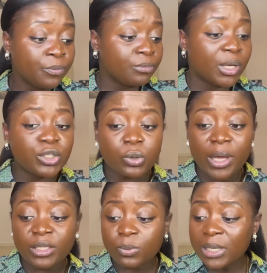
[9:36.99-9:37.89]
make sure
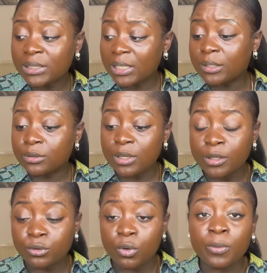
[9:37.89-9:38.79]
XYZ are
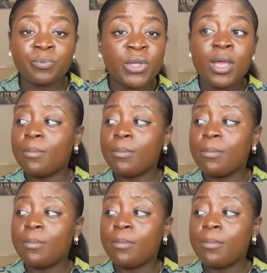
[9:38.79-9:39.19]
done,